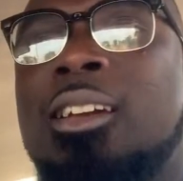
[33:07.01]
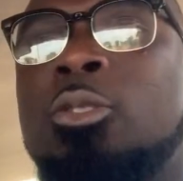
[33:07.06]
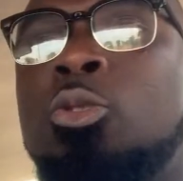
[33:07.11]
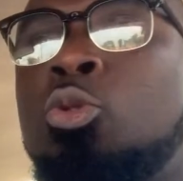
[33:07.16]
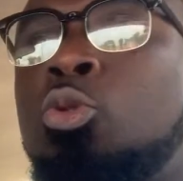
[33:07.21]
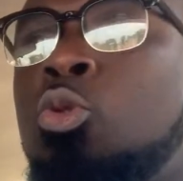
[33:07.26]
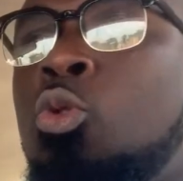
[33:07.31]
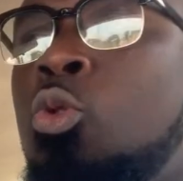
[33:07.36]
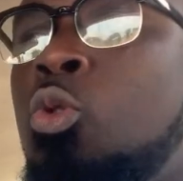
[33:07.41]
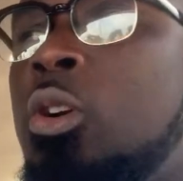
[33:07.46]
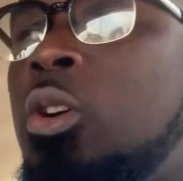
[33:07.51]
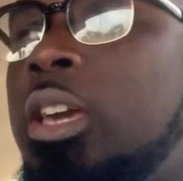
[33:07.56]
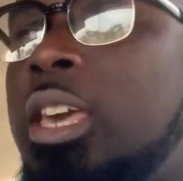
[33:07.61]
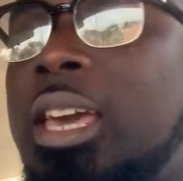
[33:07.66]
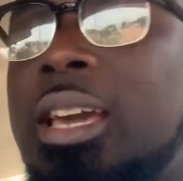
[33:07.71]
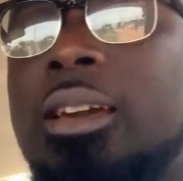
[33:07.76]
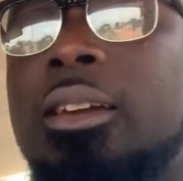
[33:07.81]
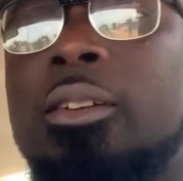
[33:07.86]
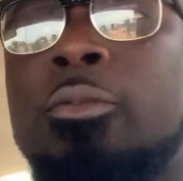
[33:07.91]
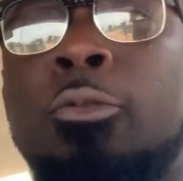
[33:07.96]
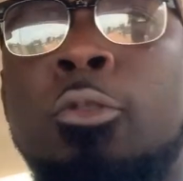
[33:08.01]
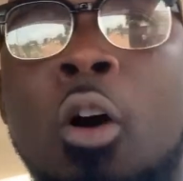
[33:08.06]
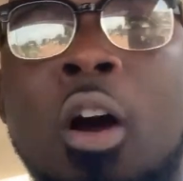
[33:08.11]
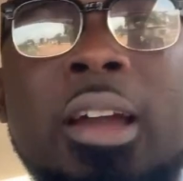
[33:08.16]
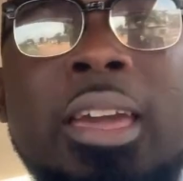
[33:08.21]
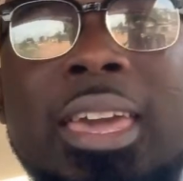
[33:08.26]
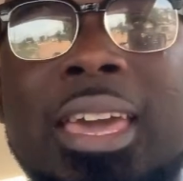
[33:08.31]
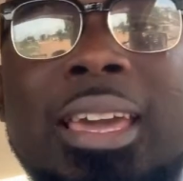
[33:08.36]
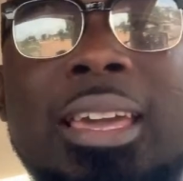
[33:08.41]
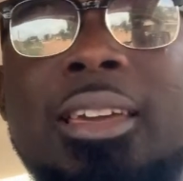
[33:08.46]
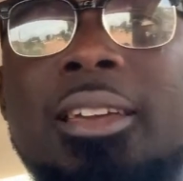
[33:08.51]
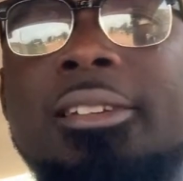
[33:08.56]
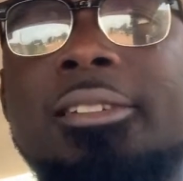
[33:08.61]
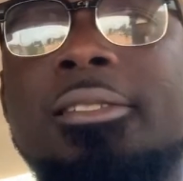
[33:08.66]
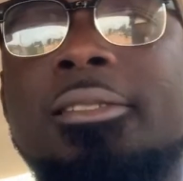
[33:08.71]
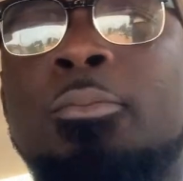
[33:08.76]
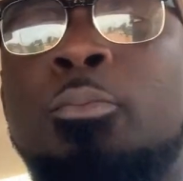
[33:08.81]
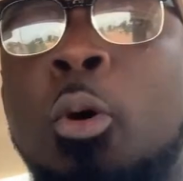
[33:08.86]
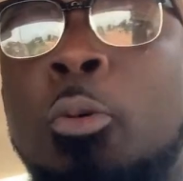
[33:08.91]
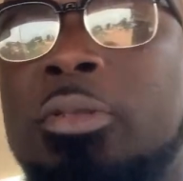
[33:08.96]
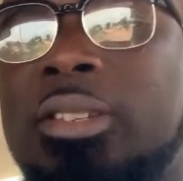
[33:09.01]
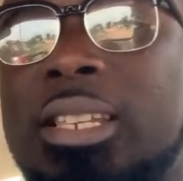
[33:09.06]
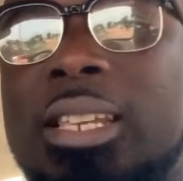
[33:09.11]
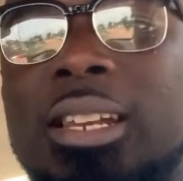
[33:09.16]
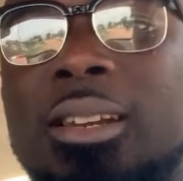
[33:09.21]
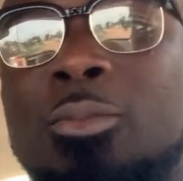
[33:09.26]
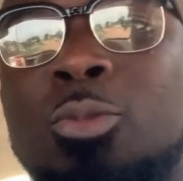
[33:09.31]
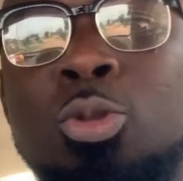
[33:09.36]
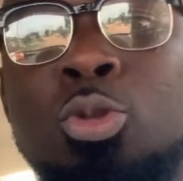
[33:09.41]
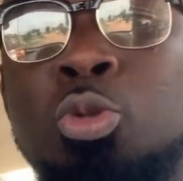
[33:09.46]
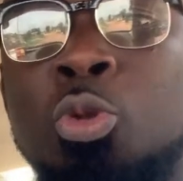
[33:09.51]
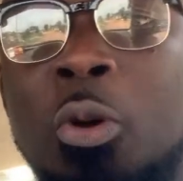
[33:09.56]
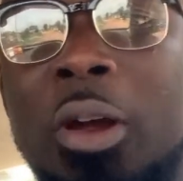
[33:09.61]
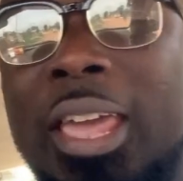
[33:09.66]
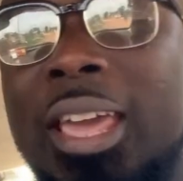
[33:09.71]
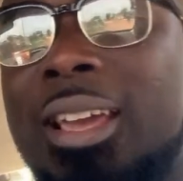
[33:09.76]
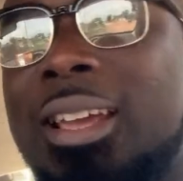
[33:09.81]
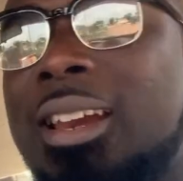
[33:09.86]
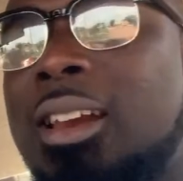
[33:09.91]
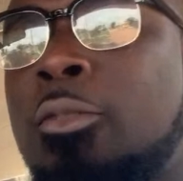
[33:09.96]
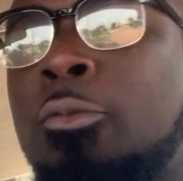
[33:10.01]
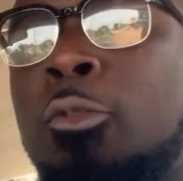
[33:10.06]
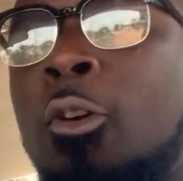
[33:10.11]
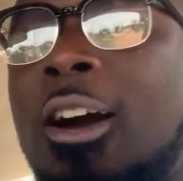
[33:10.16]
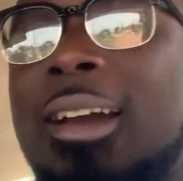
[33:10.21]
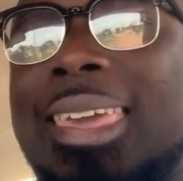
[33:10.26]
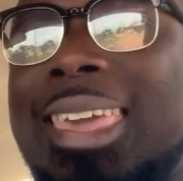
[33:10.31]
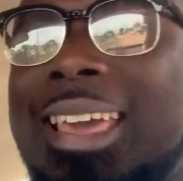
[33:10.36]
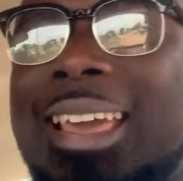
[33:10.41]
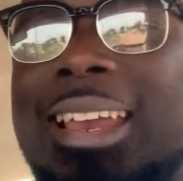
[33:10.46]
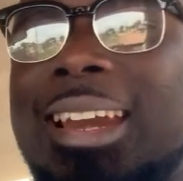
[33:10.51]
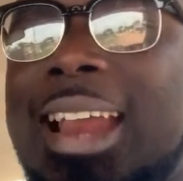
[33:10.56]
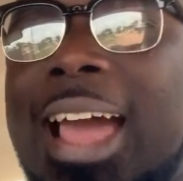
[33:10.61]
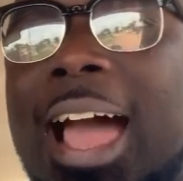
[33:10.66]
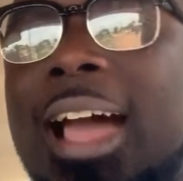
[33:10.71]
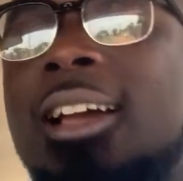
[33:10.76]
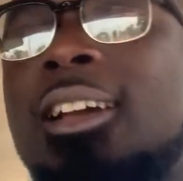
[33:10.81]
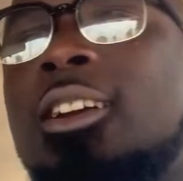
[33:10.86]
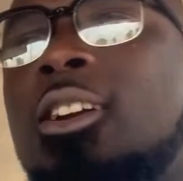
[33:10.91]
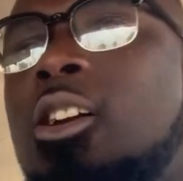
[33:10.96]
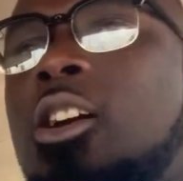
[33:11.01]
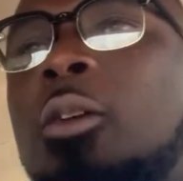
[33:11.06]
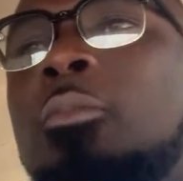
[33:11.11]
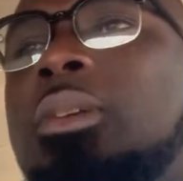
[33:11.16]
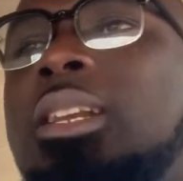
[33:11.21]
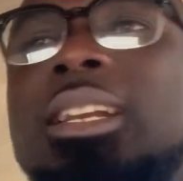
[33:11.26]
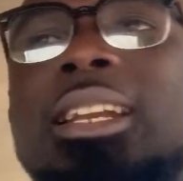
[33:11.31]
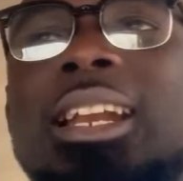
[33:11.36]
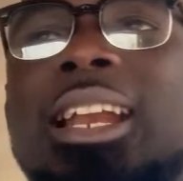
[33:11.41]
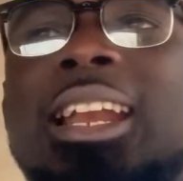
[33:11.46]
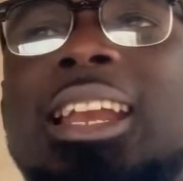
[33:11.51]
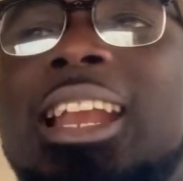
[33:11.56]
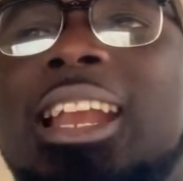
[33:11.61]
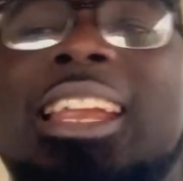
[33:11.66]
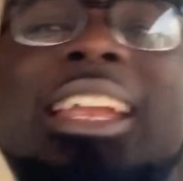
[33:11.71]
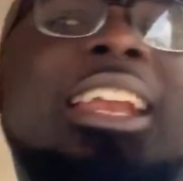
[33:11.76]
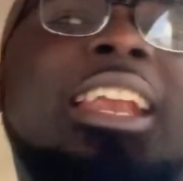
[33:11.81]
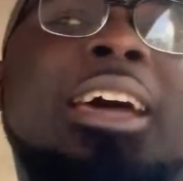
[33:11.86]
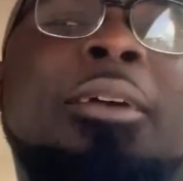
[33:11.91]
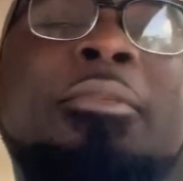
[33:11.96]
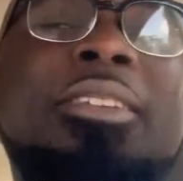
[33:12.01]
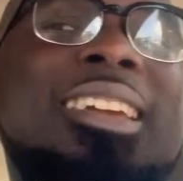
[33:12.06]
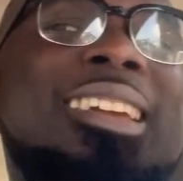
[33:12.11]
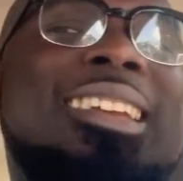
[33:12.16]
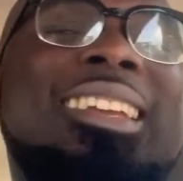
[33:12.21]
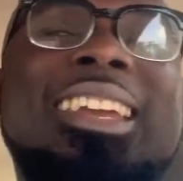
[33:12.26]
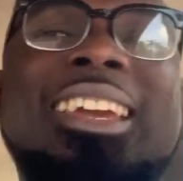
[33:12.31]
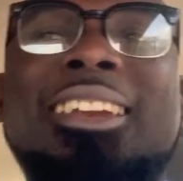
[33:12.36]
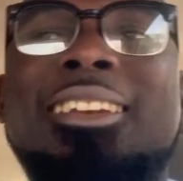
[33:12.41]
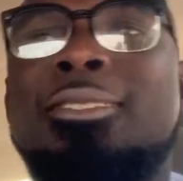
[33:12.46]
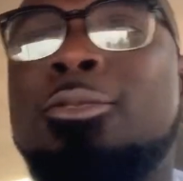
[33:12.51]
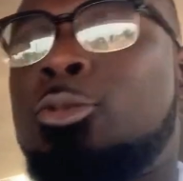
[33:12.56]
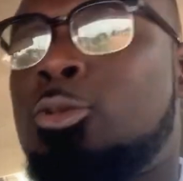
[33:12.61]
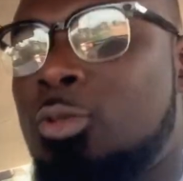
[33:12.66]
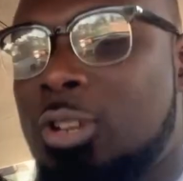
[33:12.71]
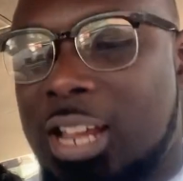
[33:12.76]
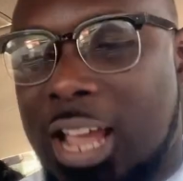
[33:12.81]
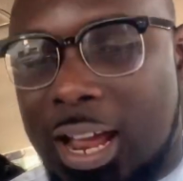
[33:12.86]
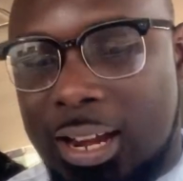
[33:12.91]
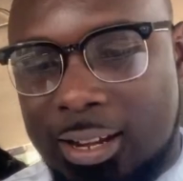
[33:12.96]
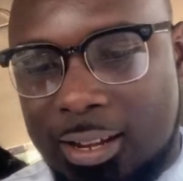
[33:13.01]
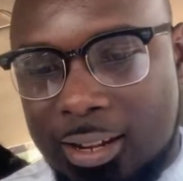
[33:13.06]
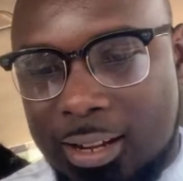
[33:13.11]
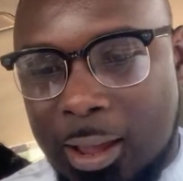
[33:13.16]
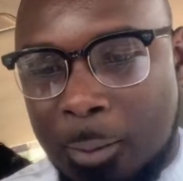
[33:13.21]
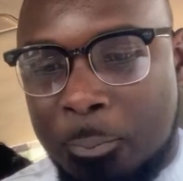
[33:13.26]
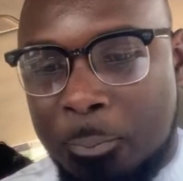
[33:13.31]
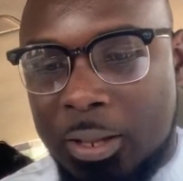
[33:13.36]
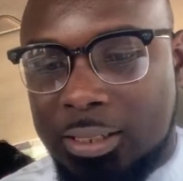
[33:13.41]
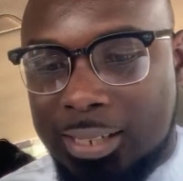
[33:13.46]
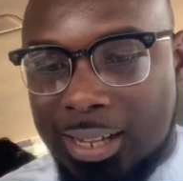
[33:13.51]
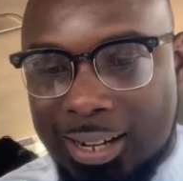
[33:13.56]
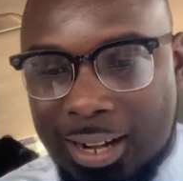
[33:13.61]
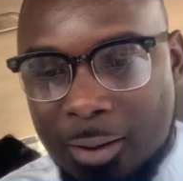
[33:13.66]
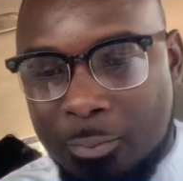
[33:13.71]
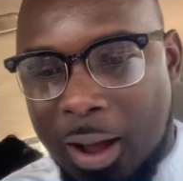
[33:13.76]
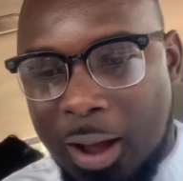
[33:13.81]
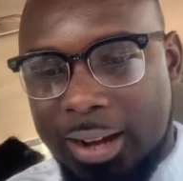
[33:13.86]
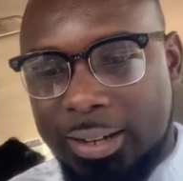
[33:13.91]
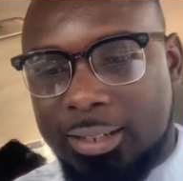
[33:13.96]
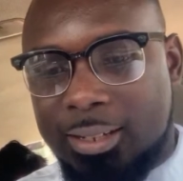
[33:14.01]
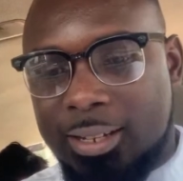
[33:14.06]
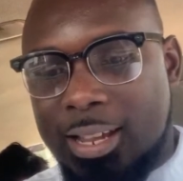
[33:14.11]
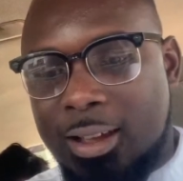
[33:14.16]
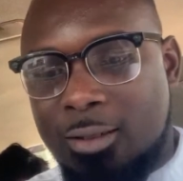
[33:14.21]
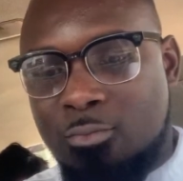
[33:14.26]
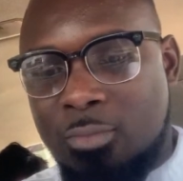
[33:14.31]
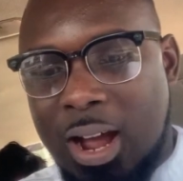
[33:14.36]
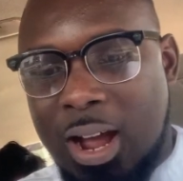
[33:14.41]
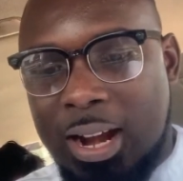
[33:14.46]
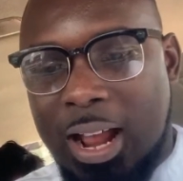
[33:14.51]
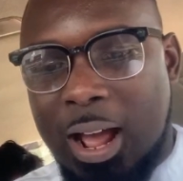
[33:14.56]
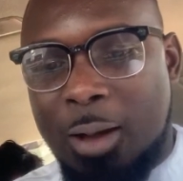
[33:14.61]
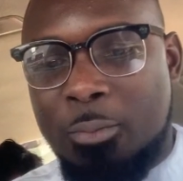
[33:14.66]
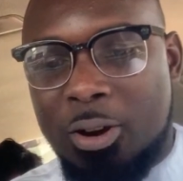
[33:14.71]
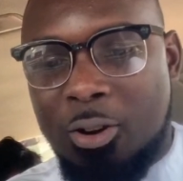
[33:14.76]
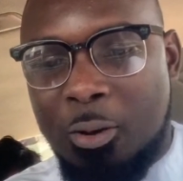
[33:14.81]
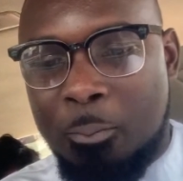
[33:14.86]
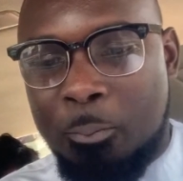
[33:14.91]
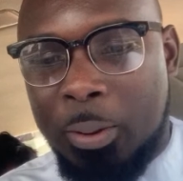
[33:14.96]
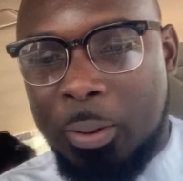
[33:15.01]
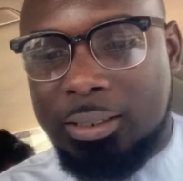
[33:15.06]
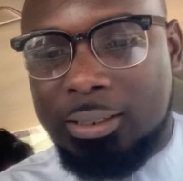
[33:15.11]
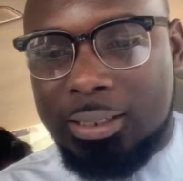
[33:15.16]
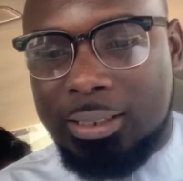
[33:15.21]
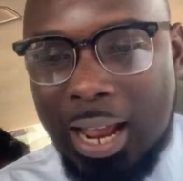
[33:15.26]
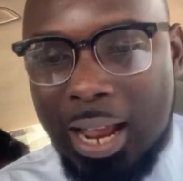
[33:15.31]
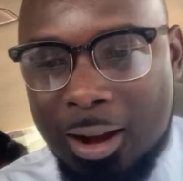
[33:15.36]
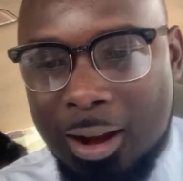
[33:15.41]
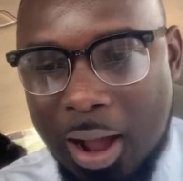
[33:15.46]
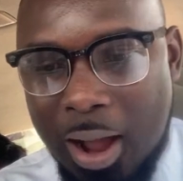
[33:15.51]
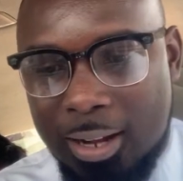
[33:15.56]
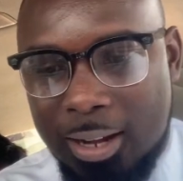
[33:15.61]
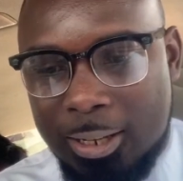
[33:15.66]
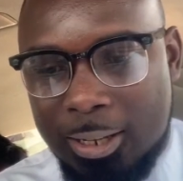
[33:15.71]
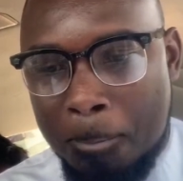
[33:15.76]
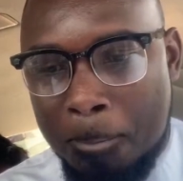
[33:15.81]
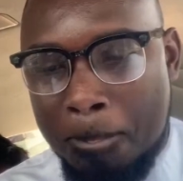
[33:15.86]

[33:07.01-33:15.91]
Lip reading: 2 gig 4 gig pop skin mo 2 gig ne 4 gig na de na ye so ne ade ye per terabyte. E man abono per terabyte.